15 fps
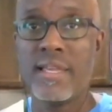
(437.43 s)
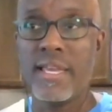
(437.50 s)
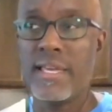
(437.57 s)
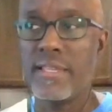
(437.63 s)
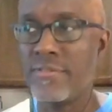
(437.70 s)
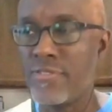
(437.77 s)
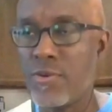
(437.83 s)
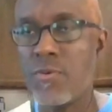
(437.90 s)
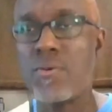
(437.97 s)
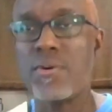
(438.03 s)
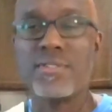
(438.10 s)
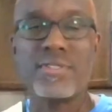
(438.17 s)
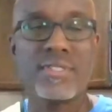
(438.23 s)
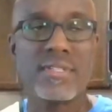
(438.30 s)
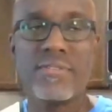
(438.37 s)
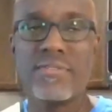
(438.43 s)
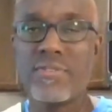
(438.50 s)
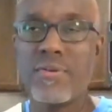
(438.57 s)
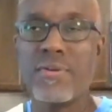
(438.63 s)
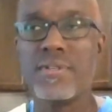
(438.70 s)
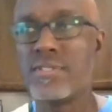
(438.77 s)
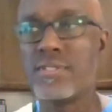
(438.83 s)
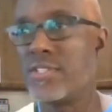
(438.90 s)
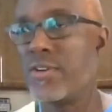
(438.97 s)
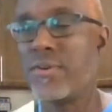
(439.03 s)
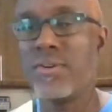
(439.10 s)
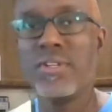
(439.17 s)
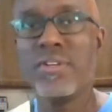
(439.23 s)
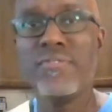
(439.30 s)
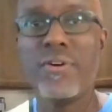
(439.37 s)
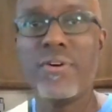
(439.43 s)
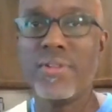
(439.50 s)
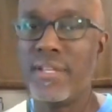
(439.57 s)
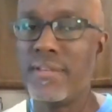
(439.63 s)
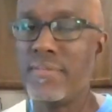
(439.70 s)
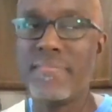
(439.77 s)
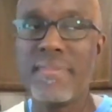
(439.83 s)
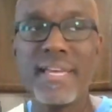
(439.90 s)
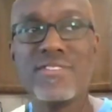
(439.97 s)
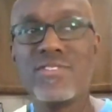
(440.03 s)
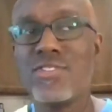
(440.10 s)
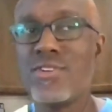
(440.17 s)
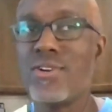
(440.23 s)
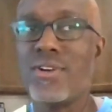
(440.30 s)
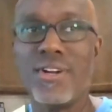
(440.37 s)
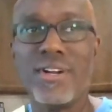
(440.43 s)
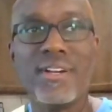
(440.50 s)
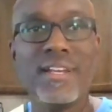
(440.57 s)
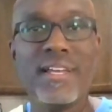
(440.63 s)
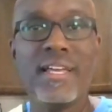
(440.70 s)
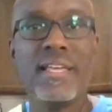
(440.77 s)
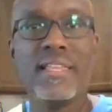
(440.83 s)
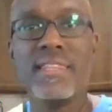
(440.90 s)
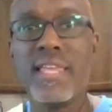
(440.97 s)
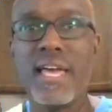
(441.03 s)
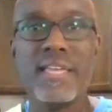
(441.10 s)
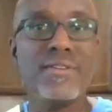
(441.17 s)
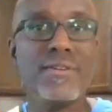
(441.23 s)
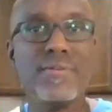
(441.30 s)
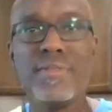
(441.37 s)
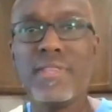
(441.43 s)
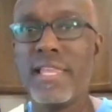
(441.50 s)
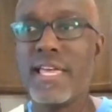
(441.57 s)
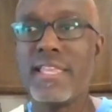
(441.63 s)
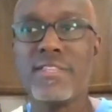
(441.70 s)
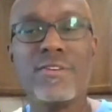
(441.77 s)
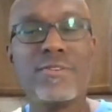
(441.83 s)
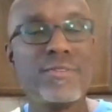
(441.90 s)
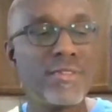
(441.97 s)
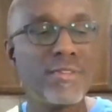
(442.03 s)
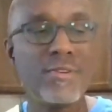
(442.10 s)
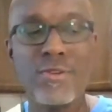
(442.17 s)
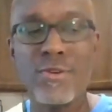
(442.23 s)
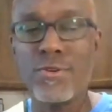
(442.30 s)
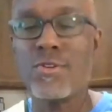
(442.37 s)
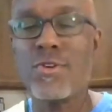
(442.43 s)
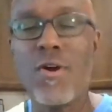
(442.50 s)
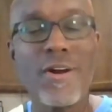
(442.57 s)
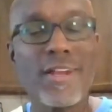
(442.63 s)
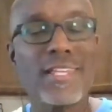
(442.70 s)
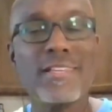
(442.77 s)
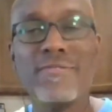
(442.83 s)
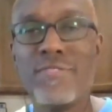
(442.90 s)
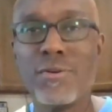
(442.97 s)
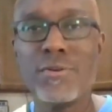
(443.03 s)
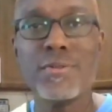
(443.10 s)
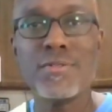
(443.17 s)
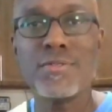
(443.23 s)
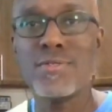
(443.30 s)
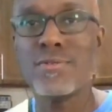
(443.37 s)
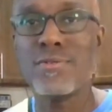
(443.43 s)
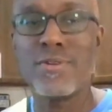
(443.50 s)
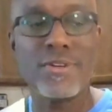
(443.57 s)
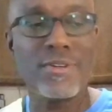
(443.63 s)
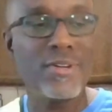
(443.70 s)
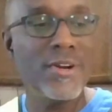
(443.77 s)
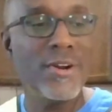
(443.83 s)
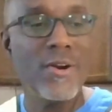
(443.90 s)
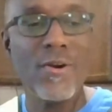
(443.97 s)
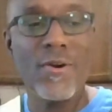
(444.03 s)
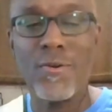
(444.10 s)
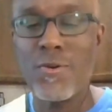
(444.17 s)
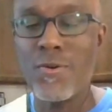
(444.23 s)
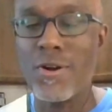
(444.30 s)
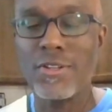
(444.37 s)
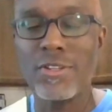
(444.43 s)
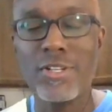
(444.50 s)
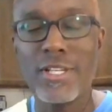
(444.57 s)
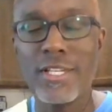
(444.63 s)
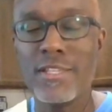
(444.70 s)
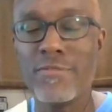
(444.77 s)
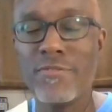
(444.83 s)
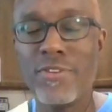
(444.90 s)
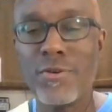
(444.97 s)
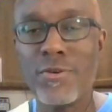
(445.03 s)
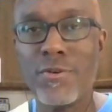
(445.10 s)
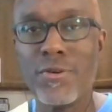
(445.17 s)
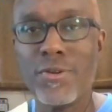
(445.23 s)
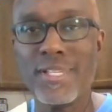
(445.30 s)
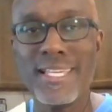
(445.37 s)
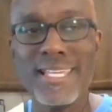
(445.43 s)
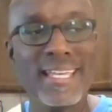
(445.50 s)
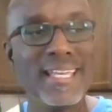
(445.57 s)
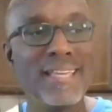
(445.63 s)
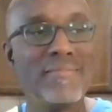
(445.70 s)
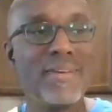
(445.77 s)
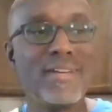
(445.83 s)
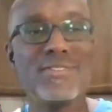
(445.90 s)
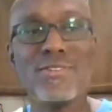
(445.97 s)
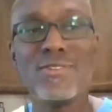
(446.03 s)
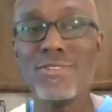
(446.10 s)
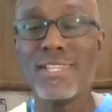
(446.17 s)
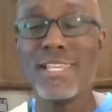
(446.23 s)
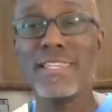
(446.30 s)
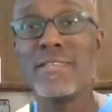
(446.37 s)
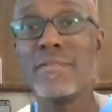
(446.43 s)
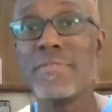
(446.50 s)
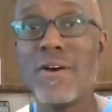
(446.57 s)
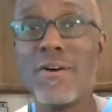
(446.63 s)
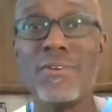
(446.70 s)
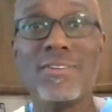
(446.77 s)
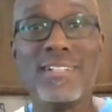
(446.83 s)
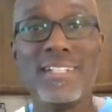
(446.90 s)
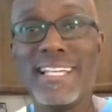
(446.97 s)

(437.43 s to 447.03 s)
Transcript: And of course, of course, early voting, make sure that you let your, the, your targeted voters who are or who are looking to vote early, make sure you let them know.